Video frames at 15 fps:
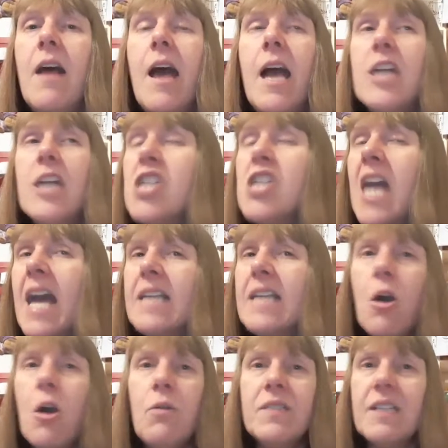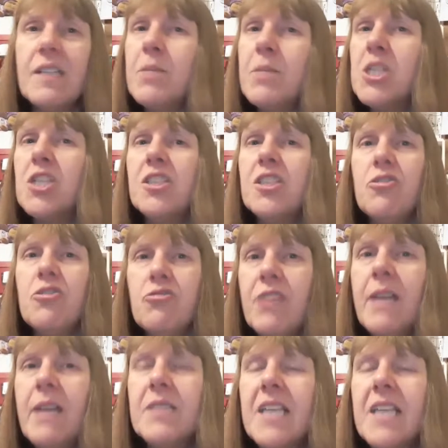shared goals, ambitions and
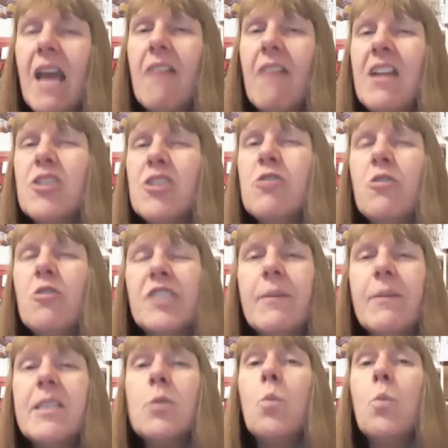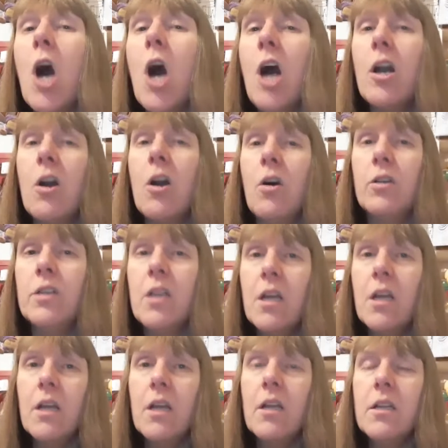dreams together, unless you've got something to work on
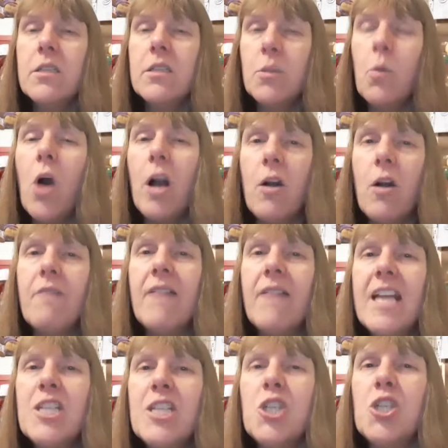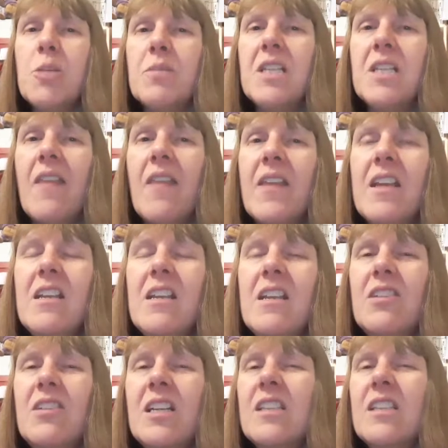the relationship together,
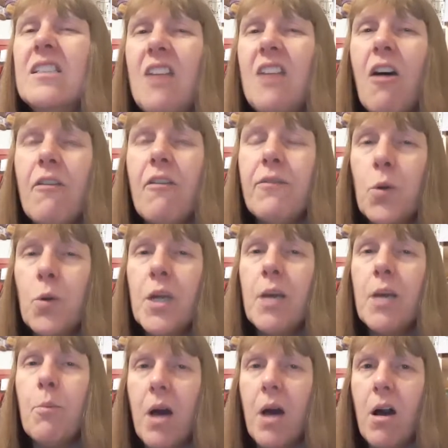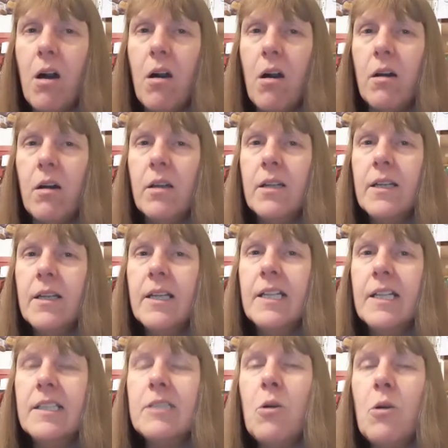you're going to start falling apart.
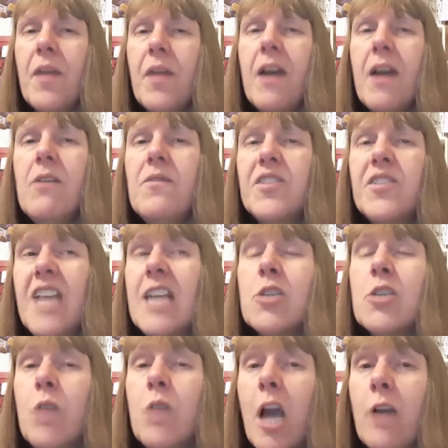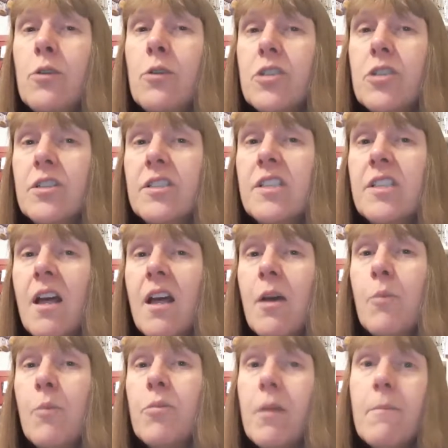So although sexual coaches
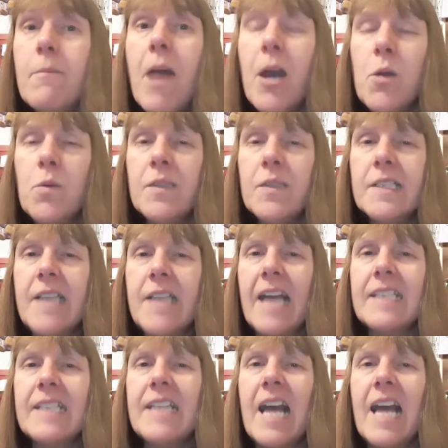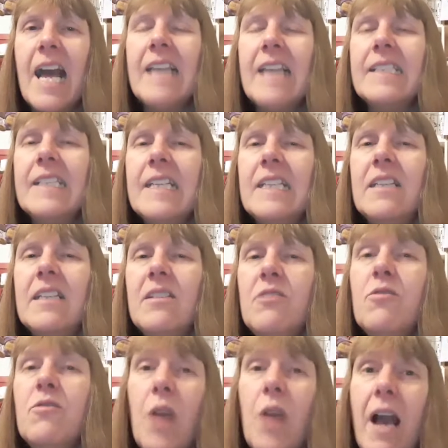promote sex as in
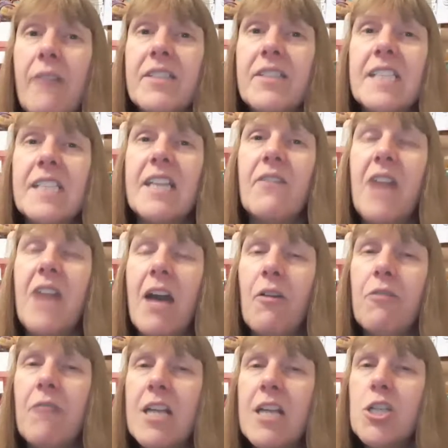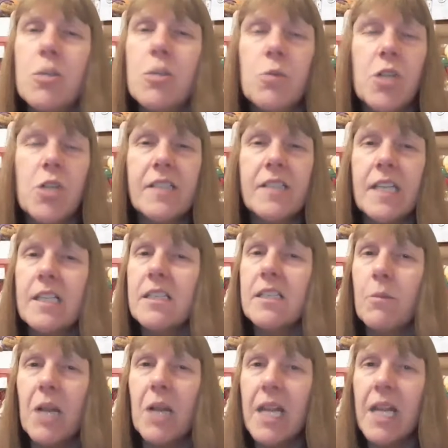you've got to have sex to have a healthy relationship, which I said is
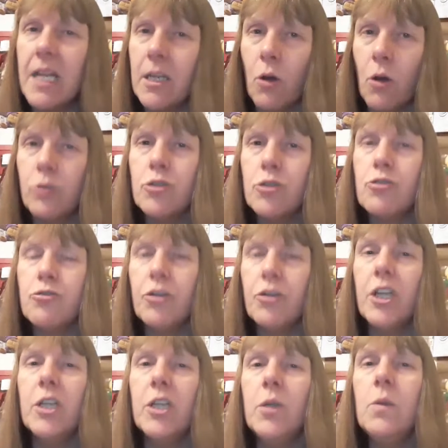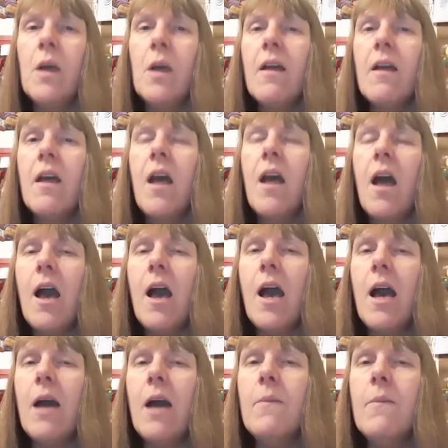completely not true,
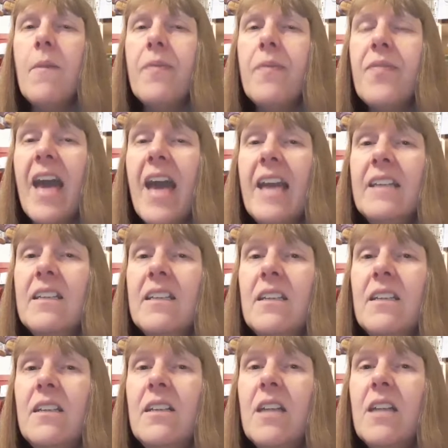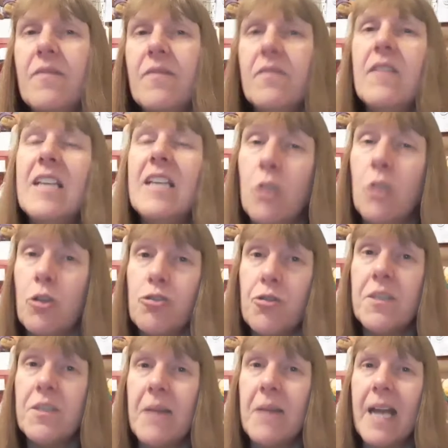then, you know, it's not
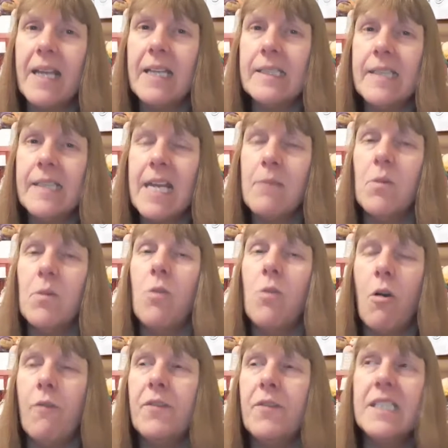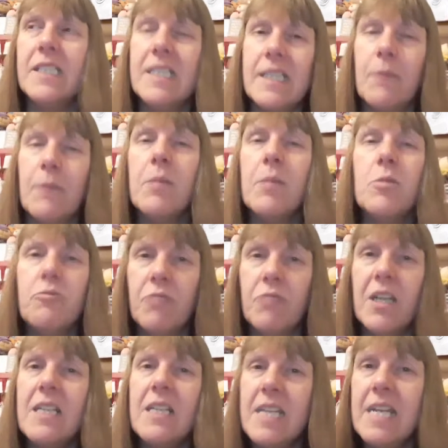true as a blanket statement. Obviously, some people who
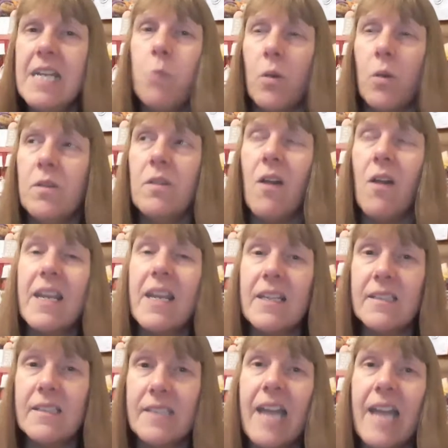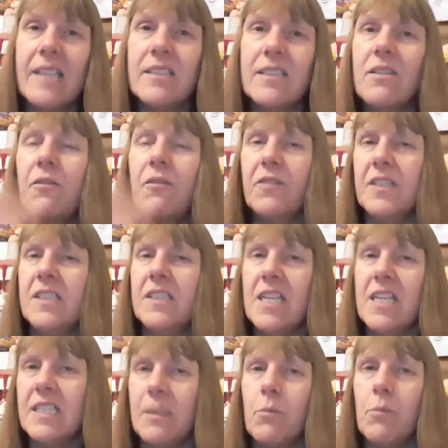really want sex,
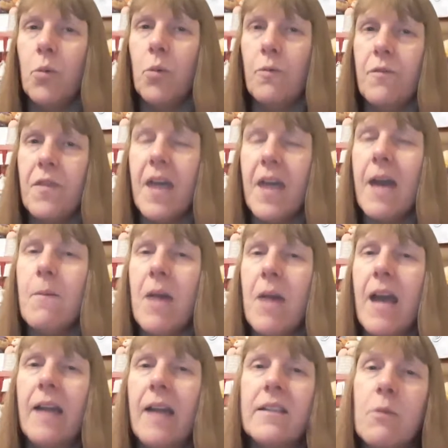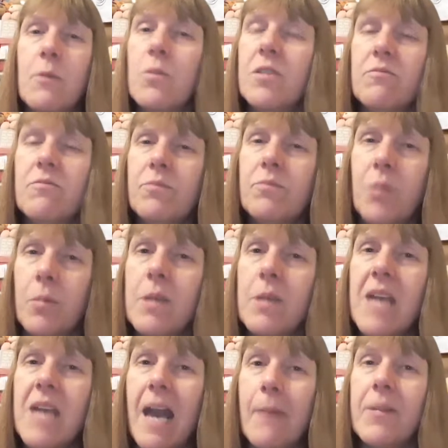obviously it's important for them, and they wouldn't probably
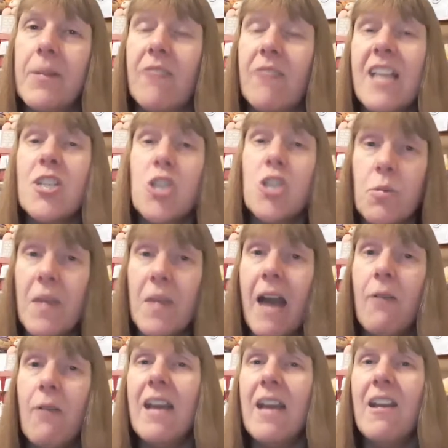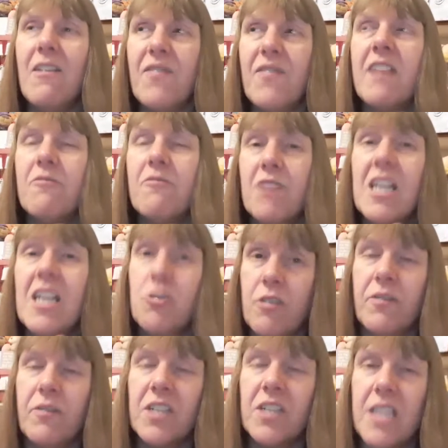be happy in a relationship without it if they're really
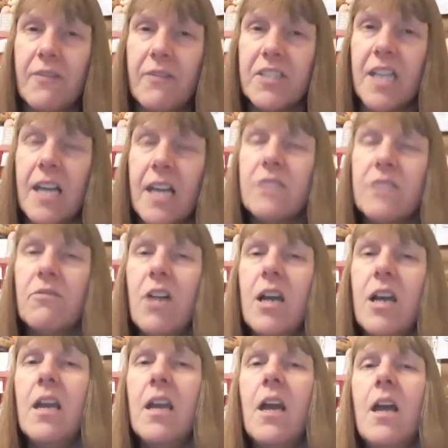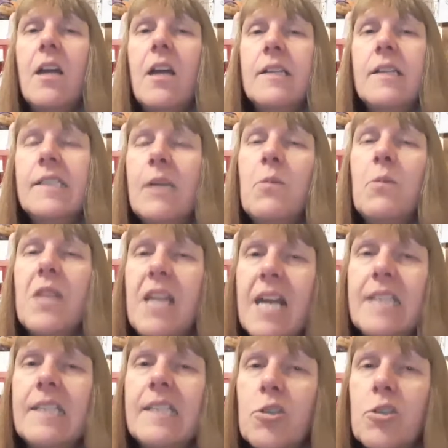driven to have sex, right? Same with an
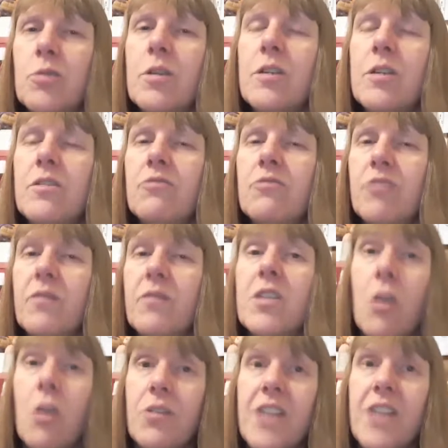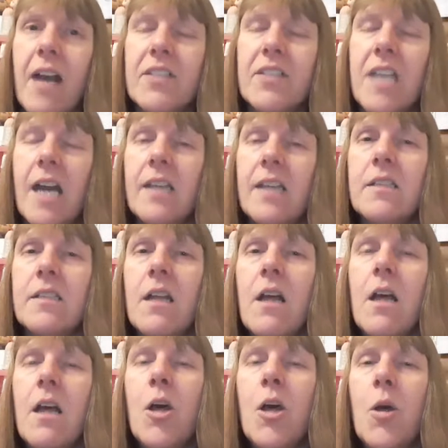asexual who's driven not to have sex.
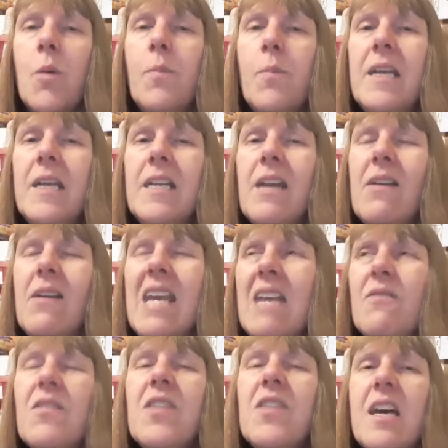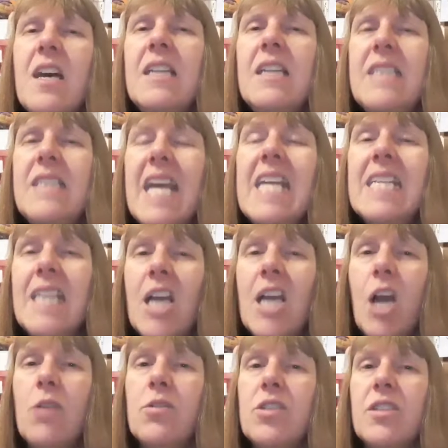But, you know, even the dating
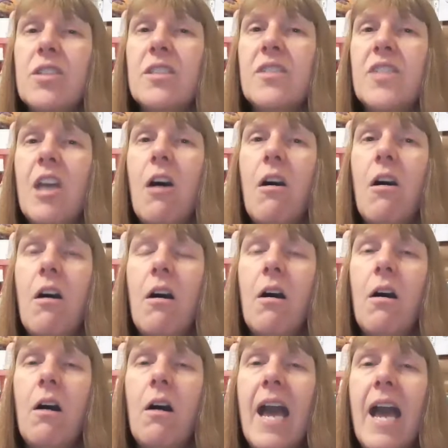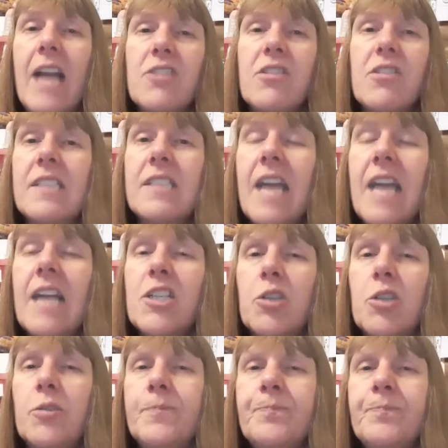coaches that are heterosexual,